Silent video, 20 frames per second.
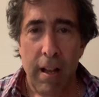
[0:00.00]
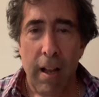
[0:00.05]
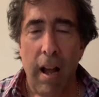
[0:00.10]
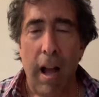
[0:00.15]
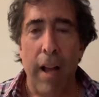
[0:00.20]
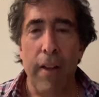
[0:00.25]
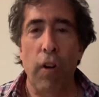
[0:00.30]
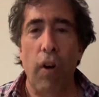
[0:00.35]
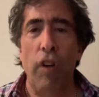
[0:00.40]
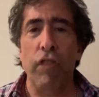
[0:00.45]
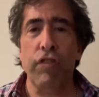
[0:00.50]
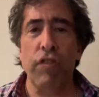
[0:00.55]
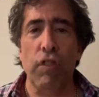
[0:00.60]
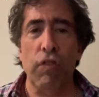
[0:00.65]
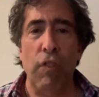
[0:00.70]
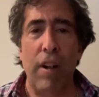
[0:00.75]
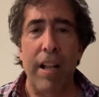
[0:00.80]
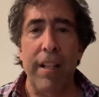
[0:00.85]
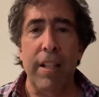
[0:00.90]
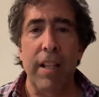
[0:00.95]
I also
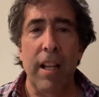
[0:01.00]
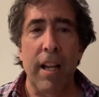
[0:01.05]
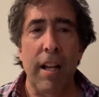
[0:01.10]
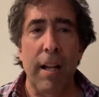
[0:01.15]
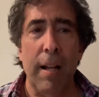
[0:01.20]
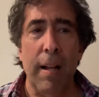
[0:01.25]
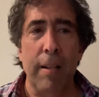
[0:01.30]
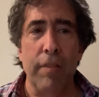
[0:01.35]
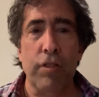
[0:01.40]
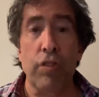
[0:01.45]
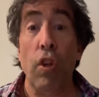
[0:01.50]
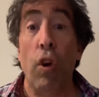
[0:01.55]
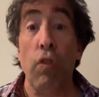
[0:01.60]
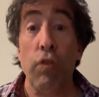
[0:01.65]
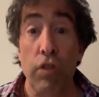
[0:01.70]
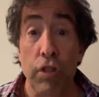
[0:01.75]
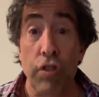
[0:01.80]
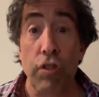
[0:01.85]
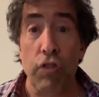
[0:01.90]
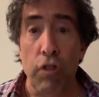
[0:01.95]
read uh,
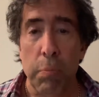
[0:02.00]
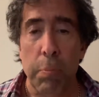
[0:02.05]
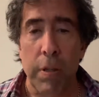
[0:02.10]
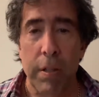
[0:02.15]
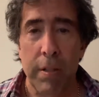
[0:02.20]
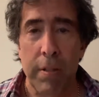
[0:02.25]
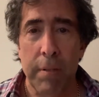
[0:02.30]
Stone Soup.